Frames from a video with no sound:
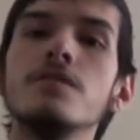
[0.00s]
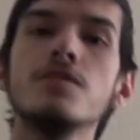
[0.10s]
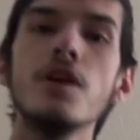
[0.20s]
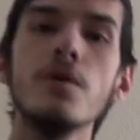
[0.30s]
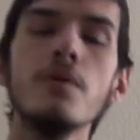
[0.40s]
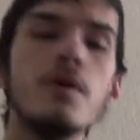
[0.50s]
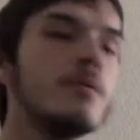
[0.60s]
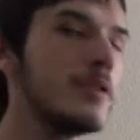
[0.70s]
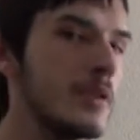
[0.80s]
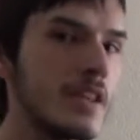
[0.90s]
So
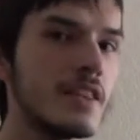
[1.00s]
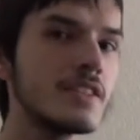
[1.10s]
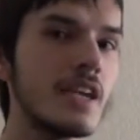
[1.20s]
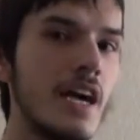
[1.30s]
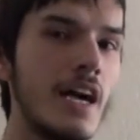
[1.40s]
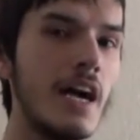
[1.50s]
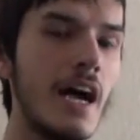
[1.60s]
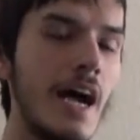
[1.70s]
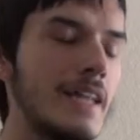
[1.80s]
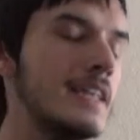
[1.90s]
you get this
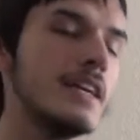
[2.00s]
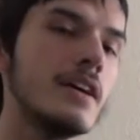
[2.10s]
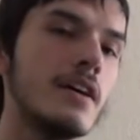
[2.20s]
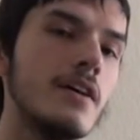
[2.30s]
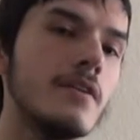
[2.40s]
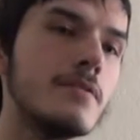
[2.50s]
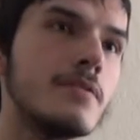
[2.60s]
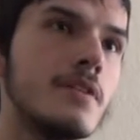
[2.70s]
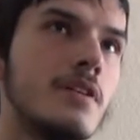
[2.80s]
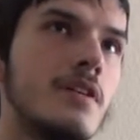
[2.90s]
idea of,